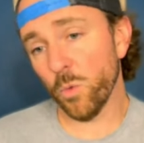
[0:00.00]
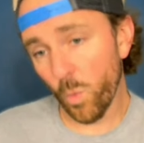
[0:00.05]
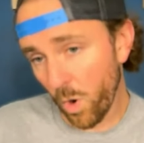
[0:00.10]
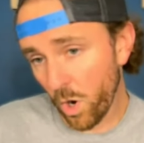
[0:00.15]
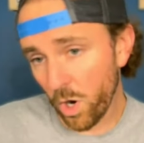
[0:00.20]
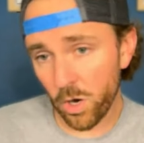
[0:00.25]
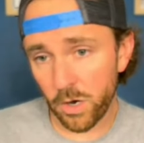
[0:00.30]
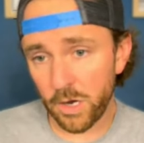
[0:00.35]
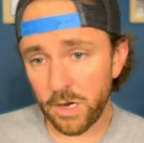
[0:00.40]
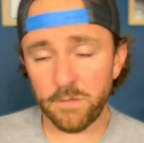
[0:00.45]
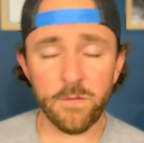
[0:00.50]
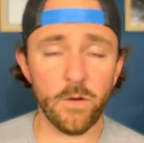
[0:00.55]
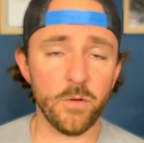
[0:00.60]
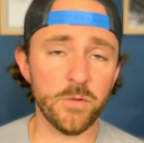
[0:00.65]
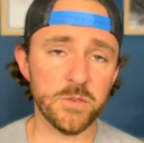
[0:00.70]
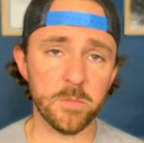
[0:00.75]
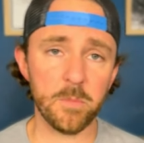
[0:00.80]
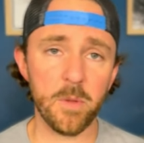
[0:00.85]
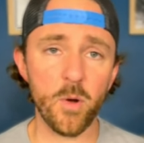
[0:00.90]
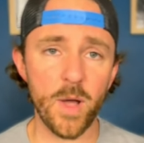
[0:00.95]
were, in
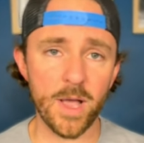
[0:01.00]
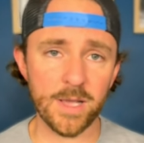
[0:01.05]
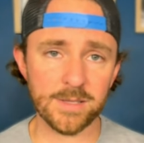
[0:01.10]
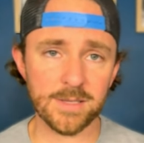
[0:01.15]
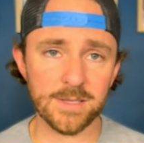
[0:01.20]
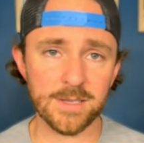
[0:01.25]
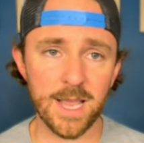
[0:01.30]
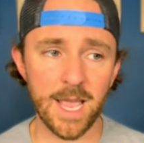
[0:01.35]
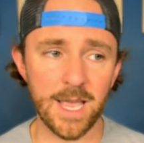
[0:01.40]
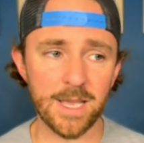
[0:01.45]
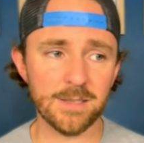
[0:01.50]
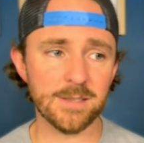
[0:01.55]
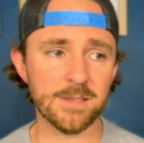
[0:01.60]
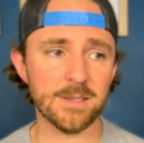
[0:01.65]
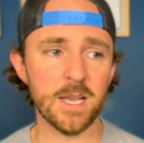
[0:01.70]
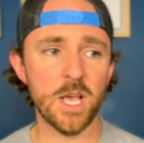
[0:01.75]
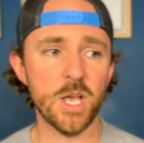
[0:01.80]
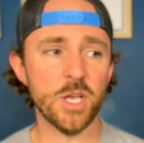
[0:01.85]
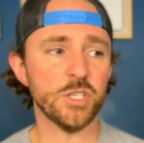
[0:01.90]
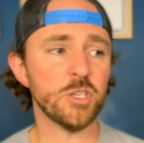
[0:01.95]
Folger Boas's case,
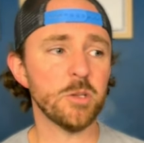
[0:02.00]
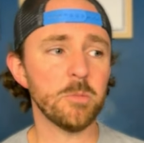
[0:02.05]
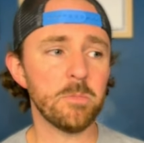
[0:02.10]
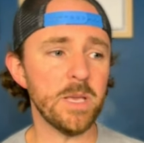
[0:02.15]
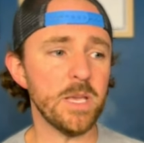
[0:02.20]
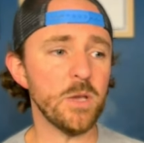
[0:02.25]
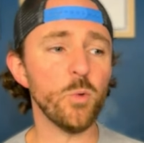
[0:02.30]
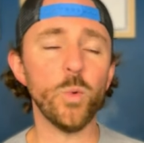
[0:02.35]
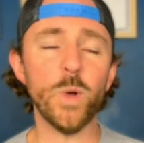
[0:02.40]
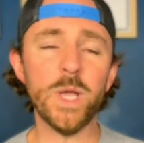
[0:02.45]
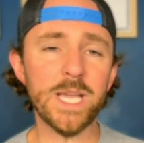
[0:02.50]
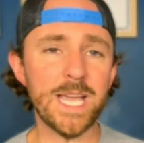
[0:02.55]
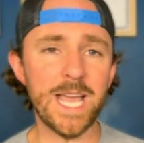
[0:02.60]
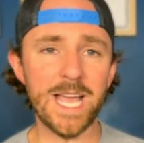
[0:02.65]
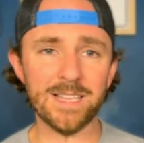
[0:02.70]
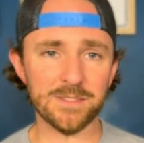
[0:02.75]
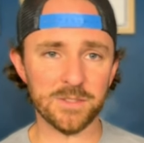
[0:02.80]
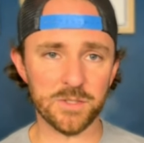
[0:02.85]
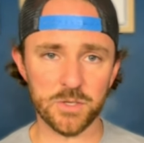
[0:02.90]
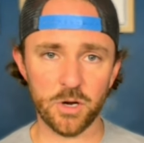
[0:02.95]
to be
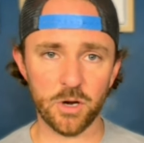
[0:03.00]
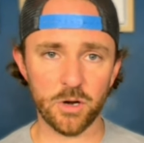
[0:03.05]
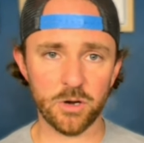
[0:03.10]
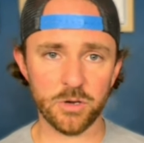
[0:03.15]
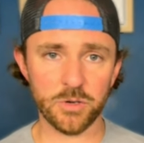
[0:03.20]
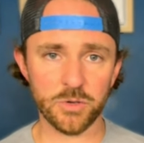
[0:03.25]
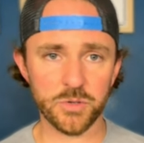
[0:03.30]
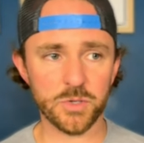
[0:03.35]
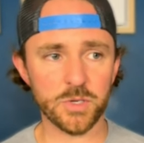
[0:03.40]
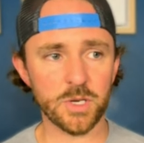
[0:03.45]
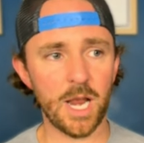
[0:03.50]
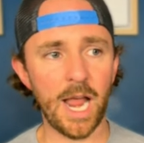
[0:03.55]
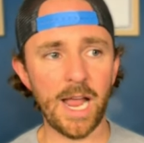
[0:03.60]
weekend starters.